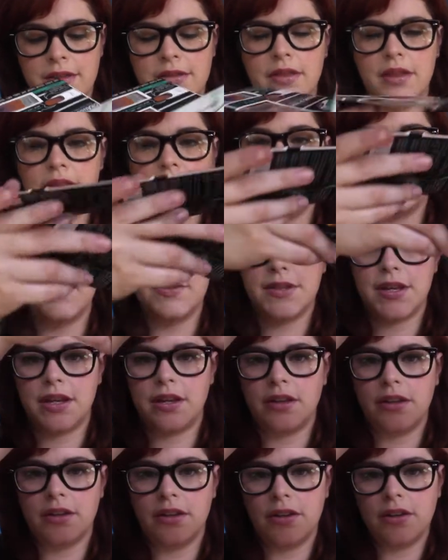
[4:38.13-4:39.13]
And there's like
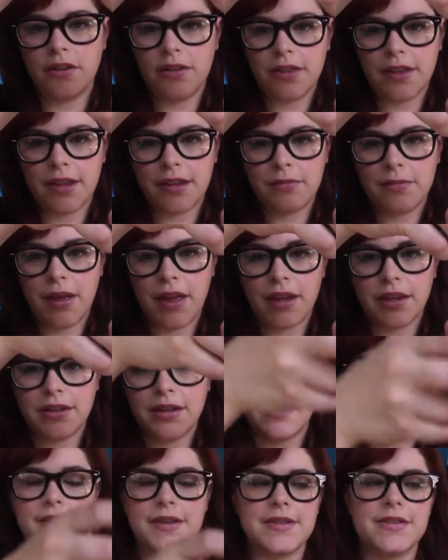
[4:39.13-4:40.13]
a little thing behind
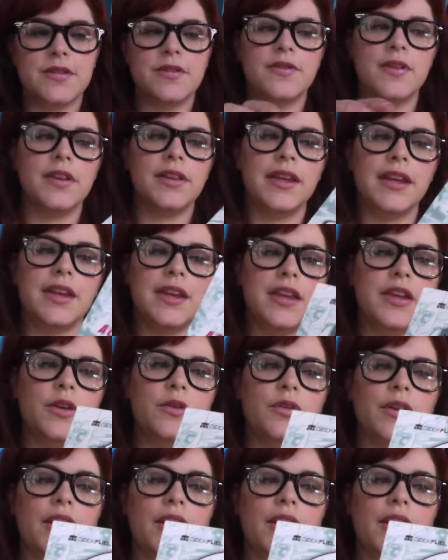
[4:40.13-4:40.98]
it. These are really cute.